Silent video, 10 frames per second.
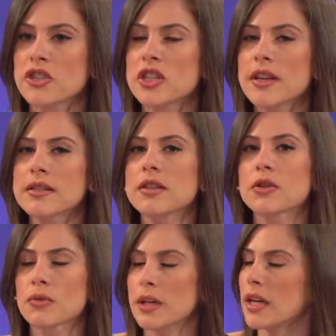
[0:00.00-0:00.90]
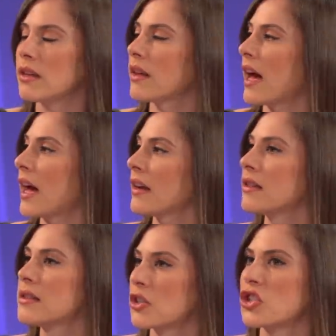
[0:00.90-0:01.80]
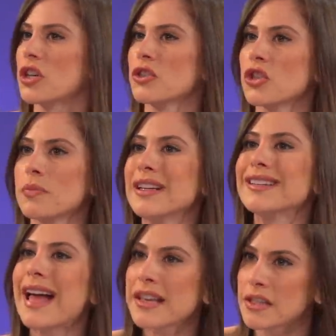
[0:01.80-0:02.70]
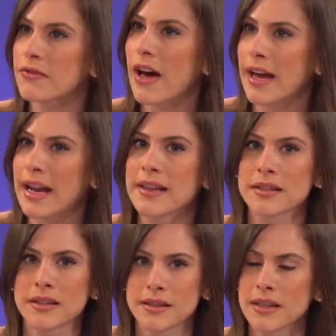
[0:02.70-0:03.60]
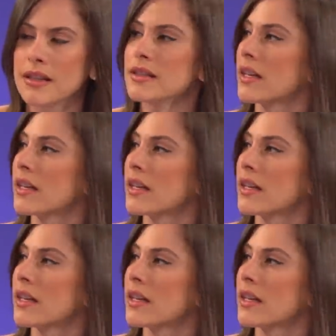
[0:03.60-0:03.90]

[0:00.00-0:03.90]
and she doesn't agree that addiction should be classified as a disease.